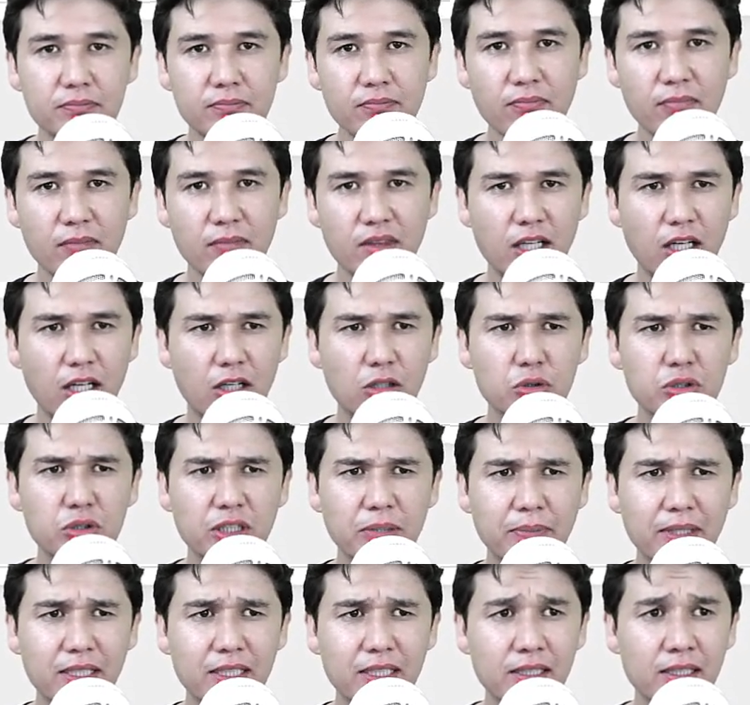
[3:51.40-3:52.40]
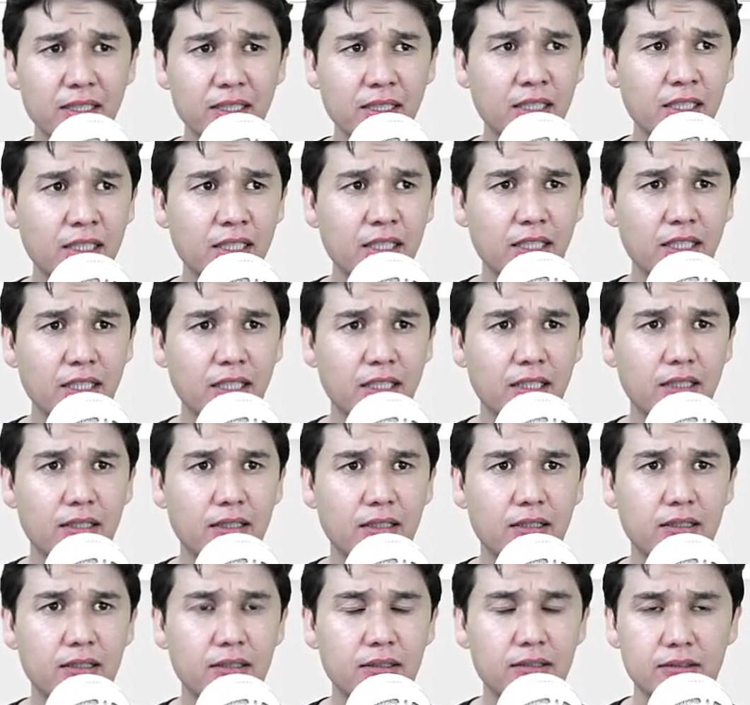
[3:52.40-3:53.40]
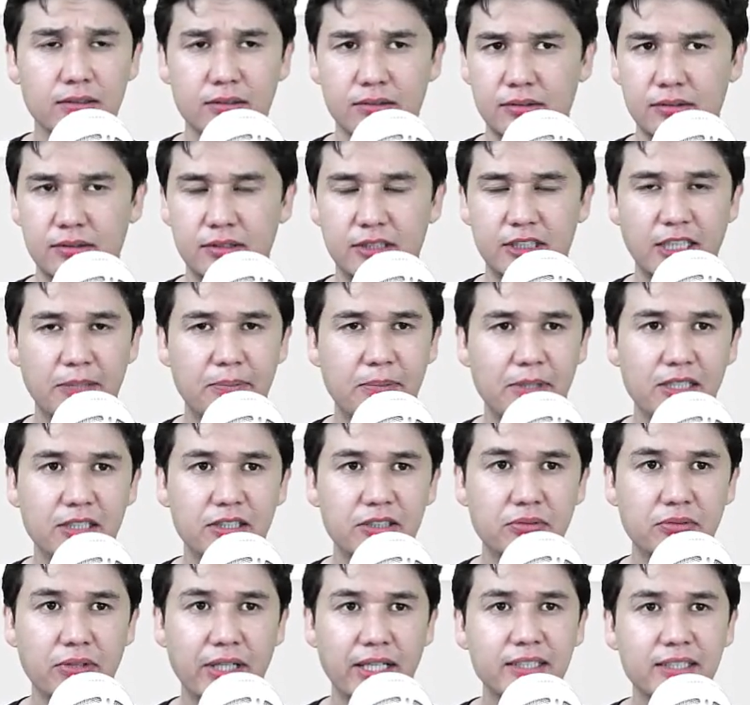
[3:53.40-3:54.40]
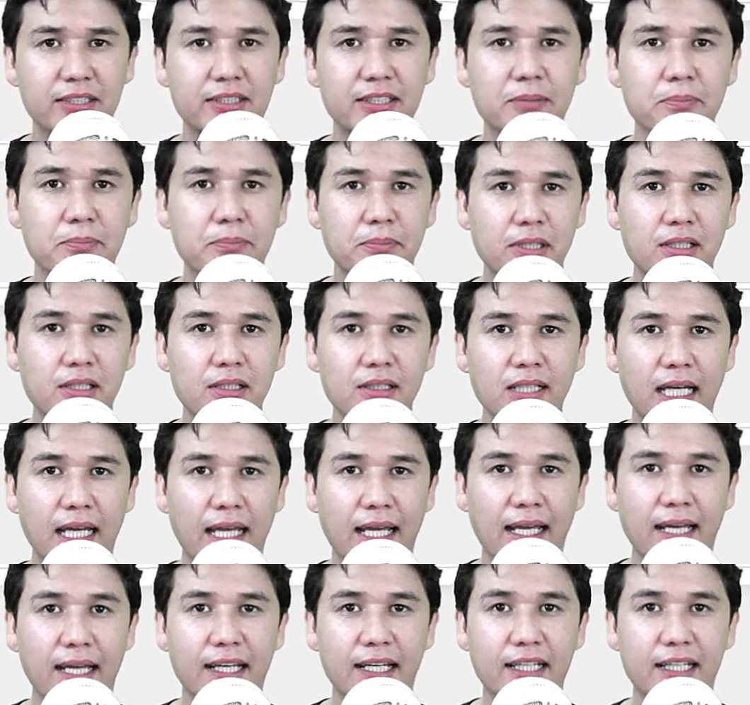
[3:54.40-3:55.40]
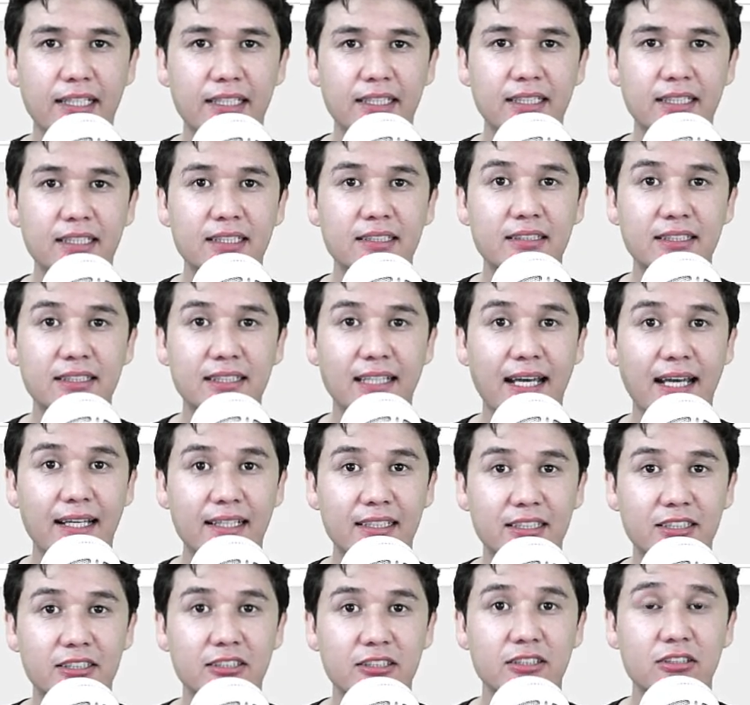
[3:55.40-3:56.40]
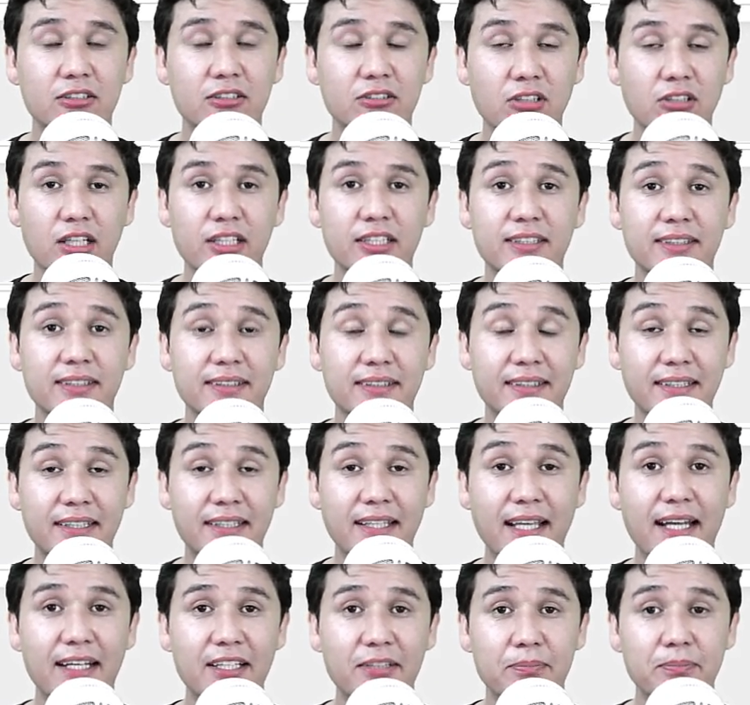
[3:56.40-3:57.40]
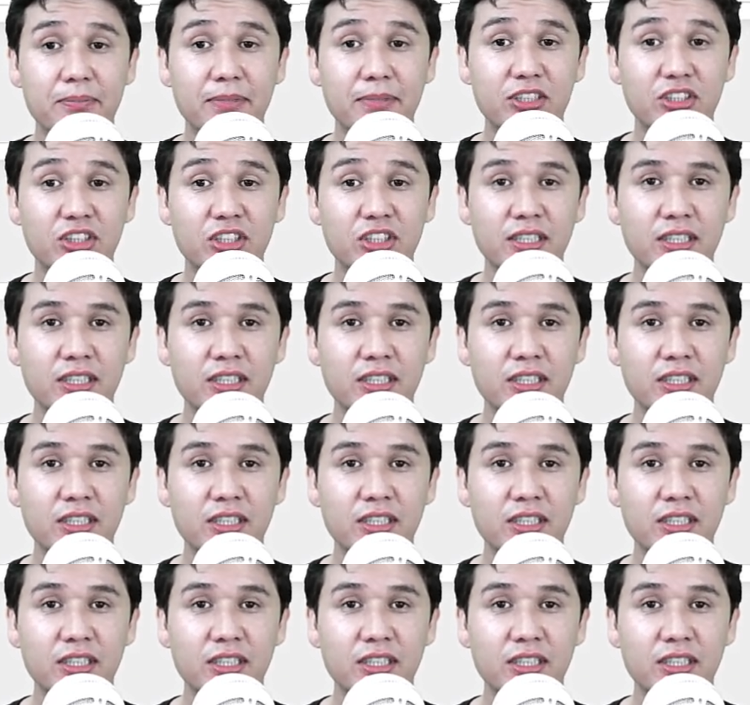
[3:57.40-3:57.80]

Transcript: Now simply tuple is very simple, and it has not that much